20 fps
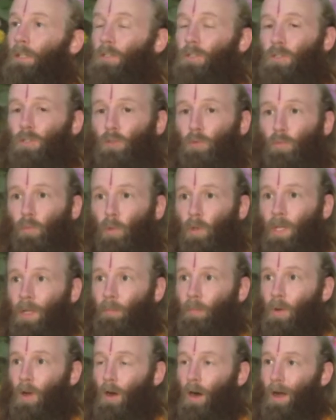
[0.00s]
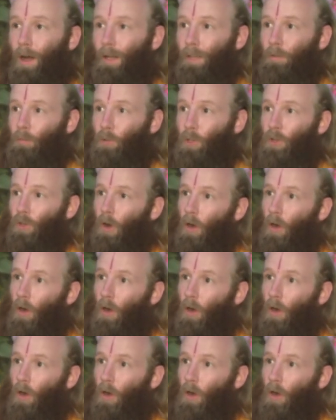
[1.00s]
is Supreme God with